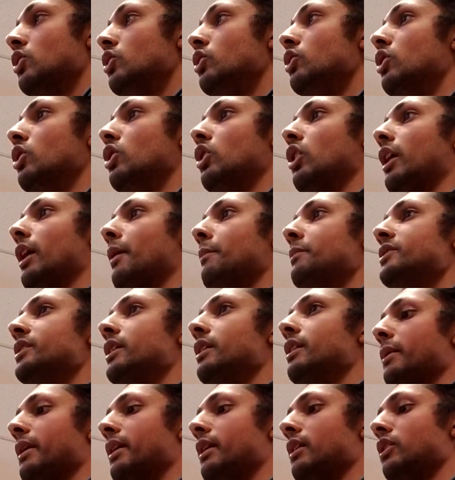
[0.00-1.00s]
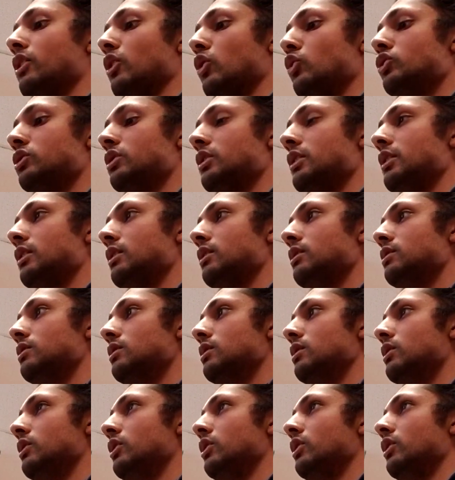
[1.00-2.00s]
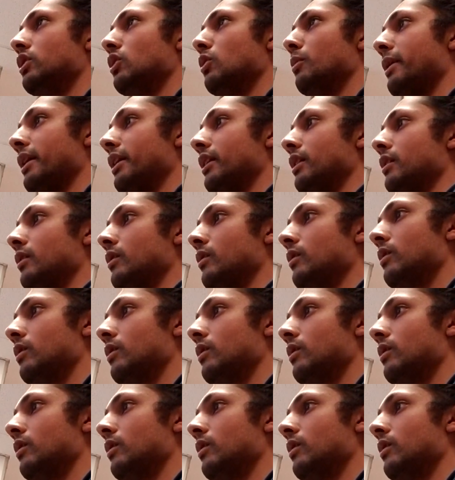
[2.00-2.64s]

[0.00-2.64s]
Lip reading: No, I'm saying can get no cheese, no mayo.